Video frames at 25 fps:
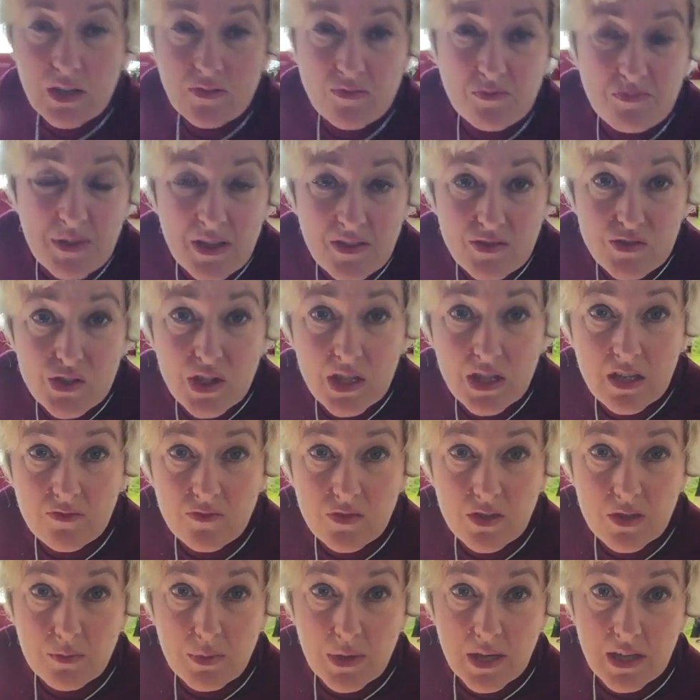to have a bit of chicken
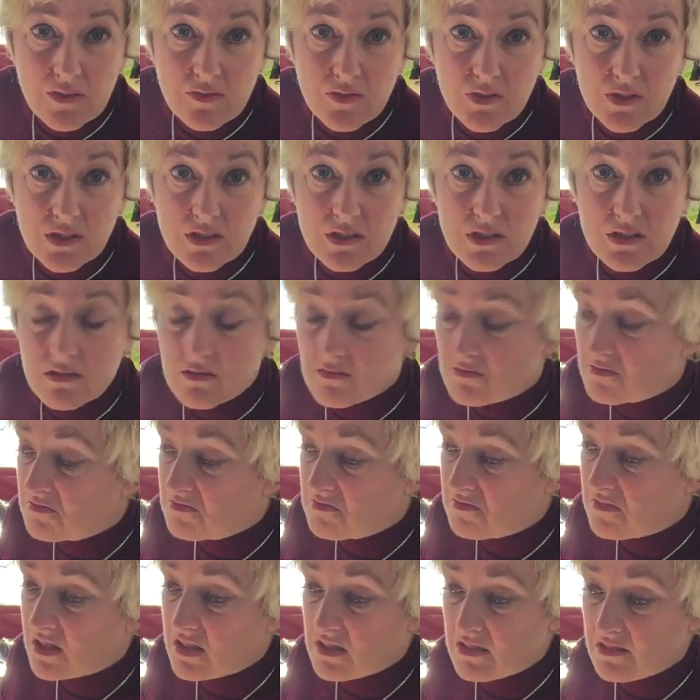for your breakfast,
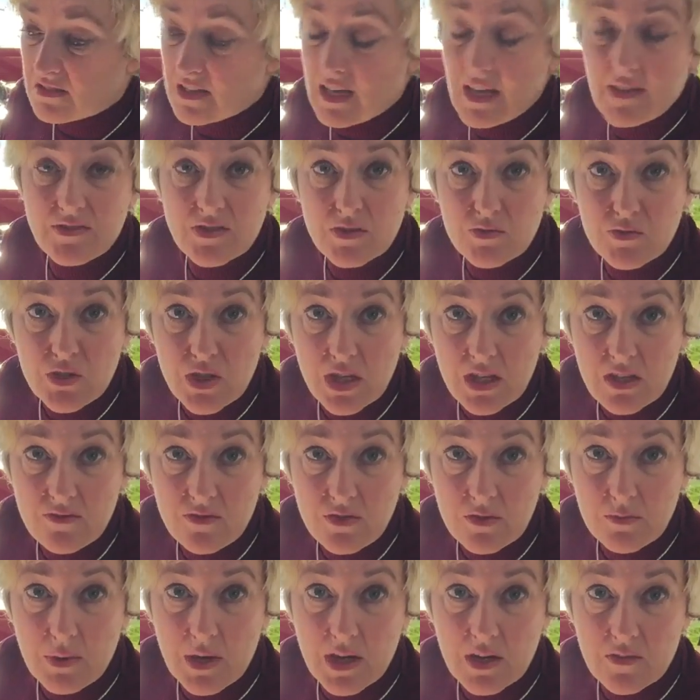have some chicken for
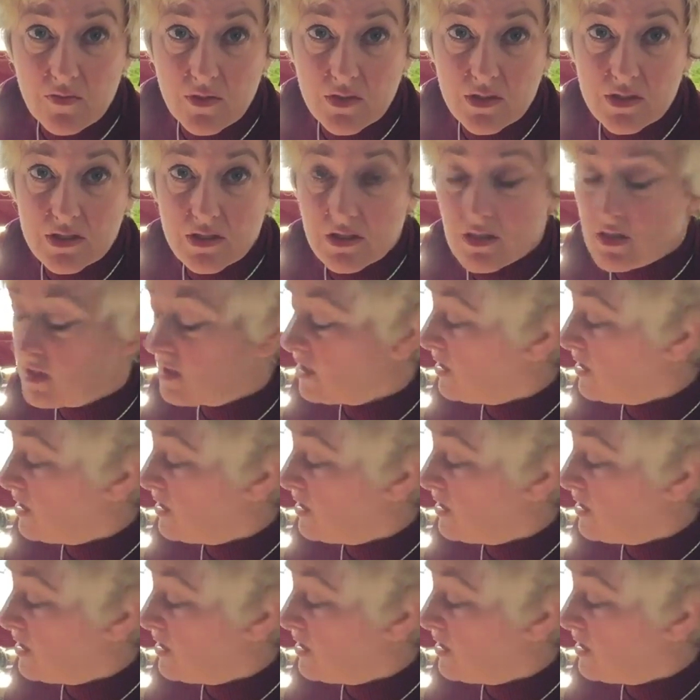your breakfast.